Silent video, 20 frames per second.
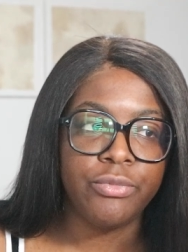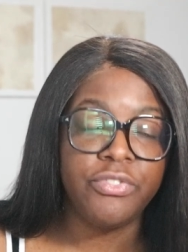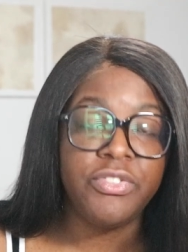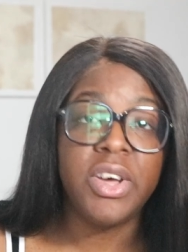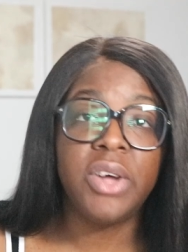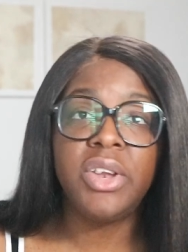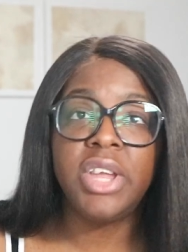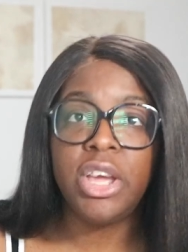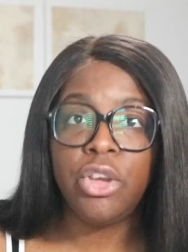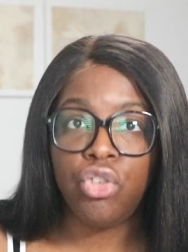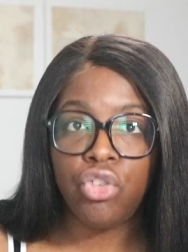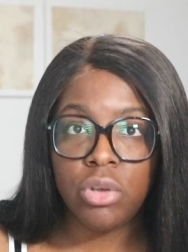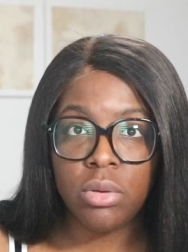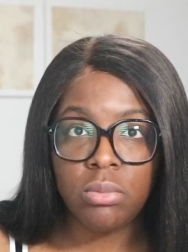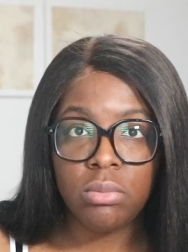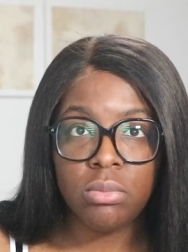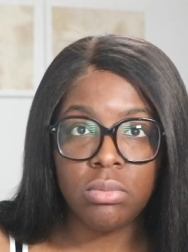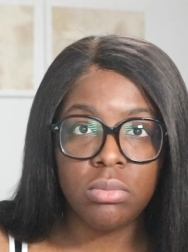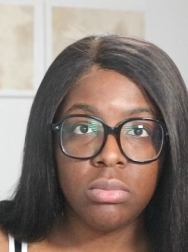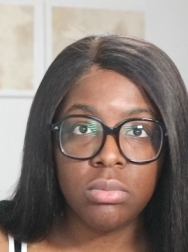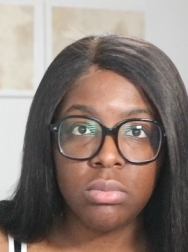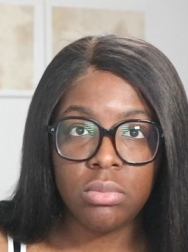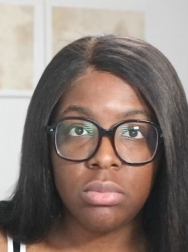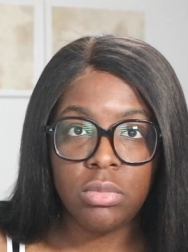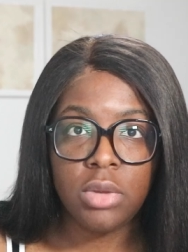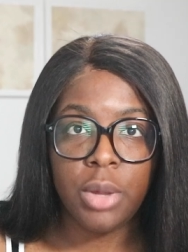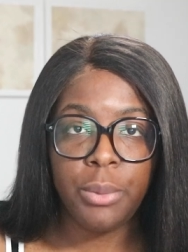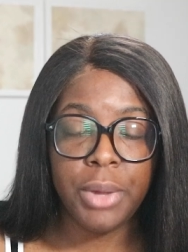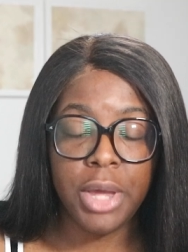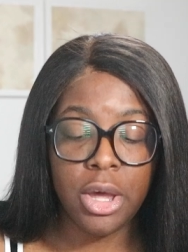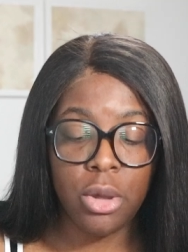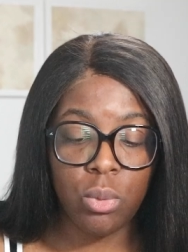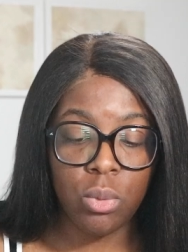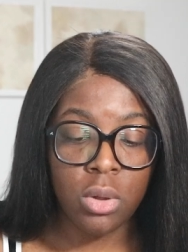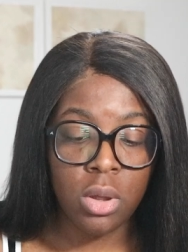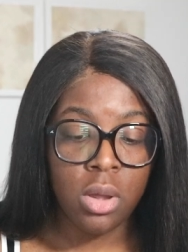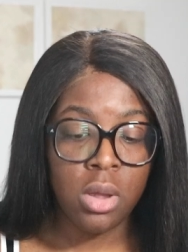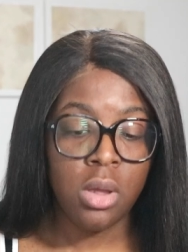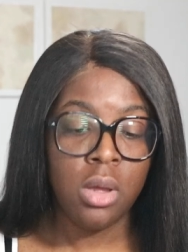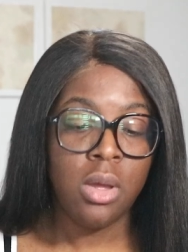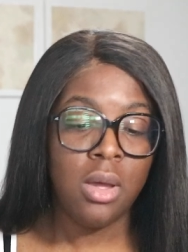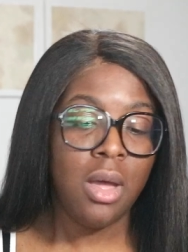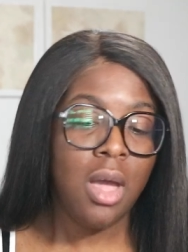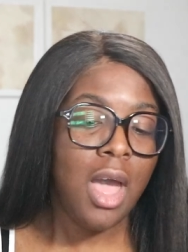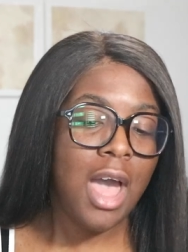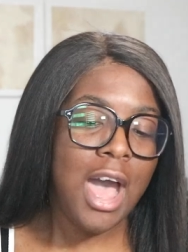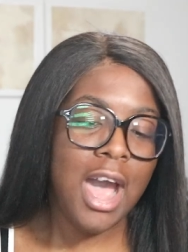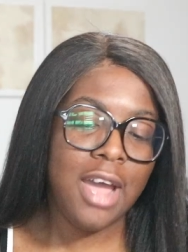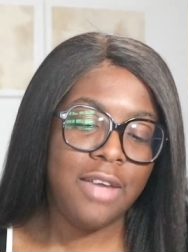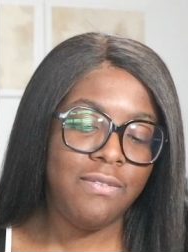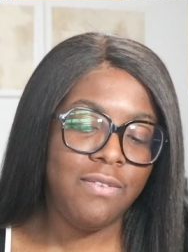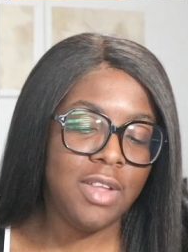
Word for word: Foundation. There we go. I